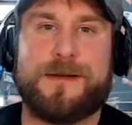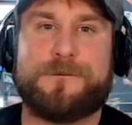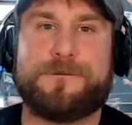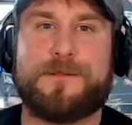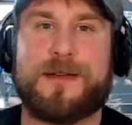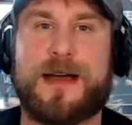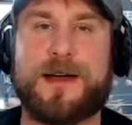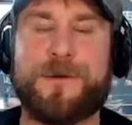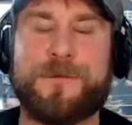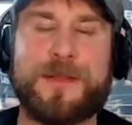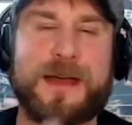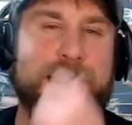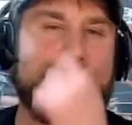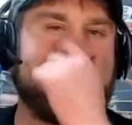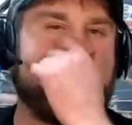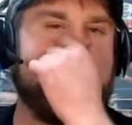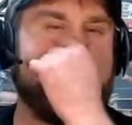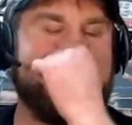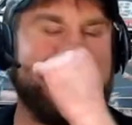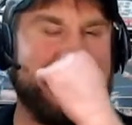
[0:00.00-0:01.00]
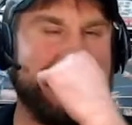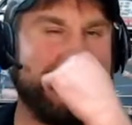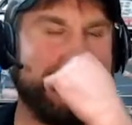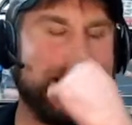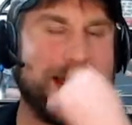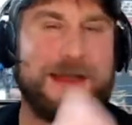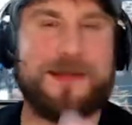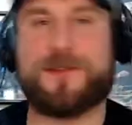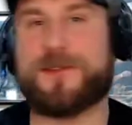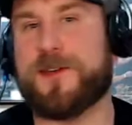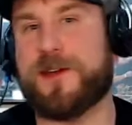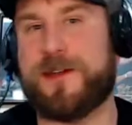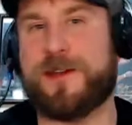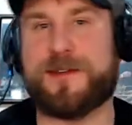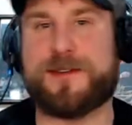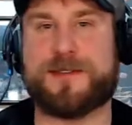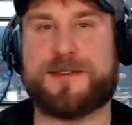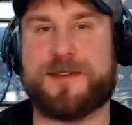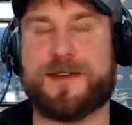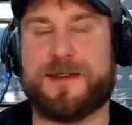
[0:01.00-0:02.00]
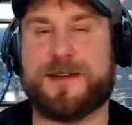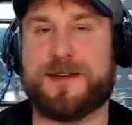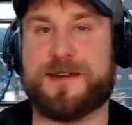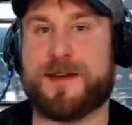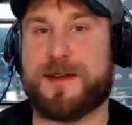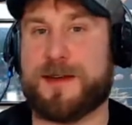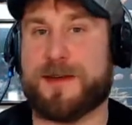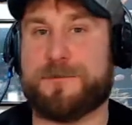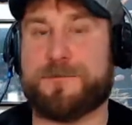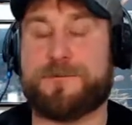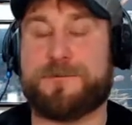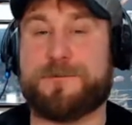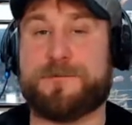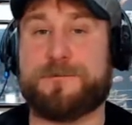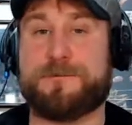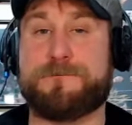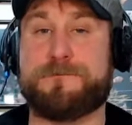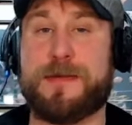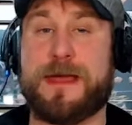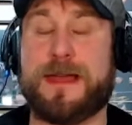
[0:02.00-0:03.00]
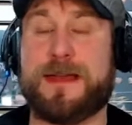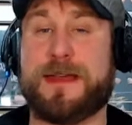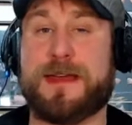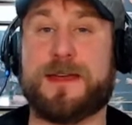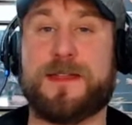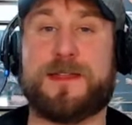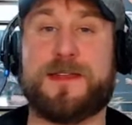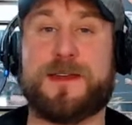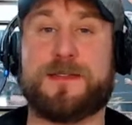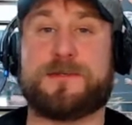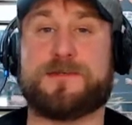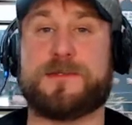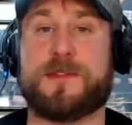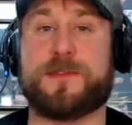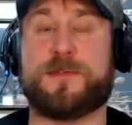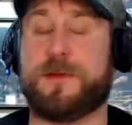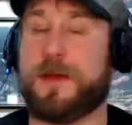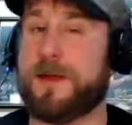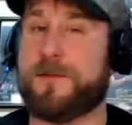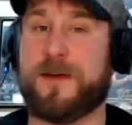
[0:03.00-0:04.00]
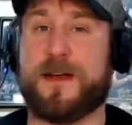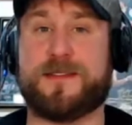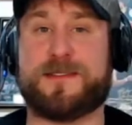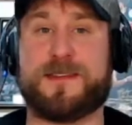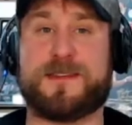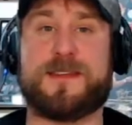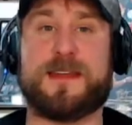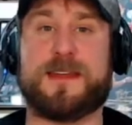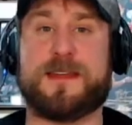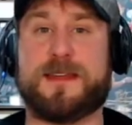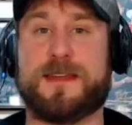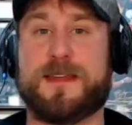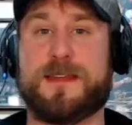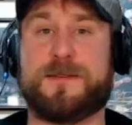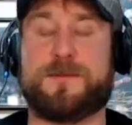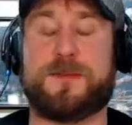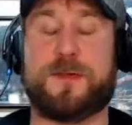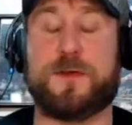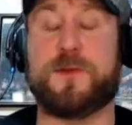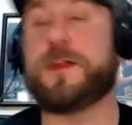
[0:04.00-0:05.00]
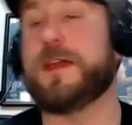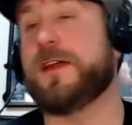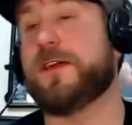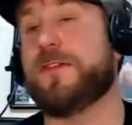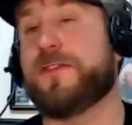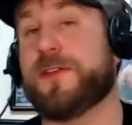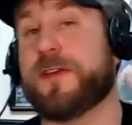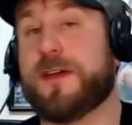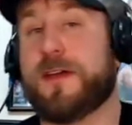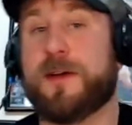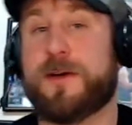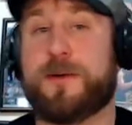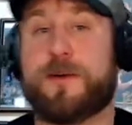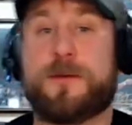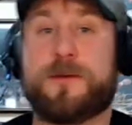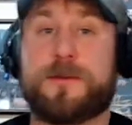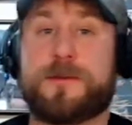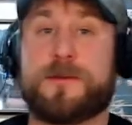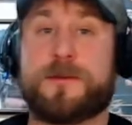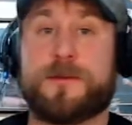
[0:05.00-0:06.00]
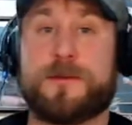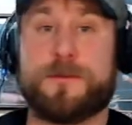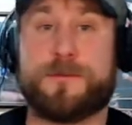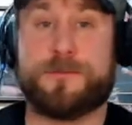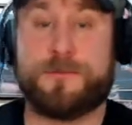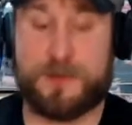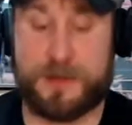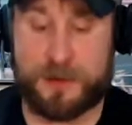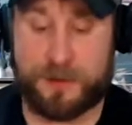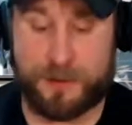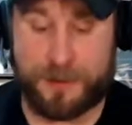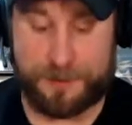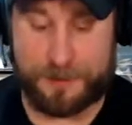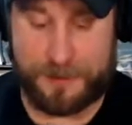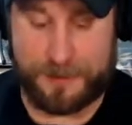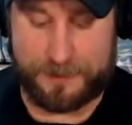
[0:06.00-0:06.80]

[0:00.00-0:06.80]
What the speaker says: I don't think it's going to be as good as the Mania that the three of us attended 2 years ago. You know what I mean?